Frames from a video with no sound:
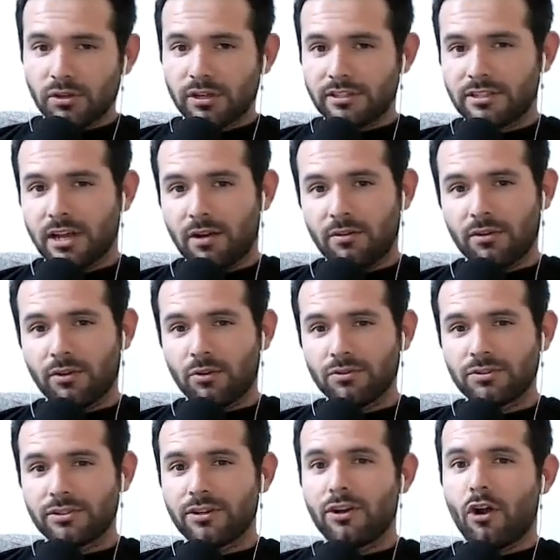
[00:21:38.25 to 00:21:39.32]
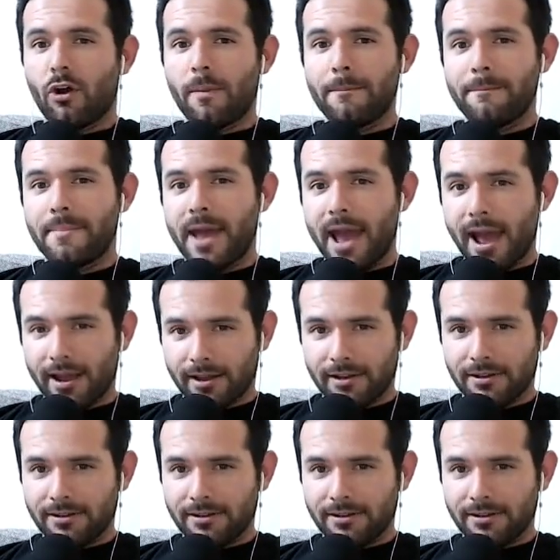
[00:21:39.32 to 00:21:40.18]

and Tyrone Olsen are back.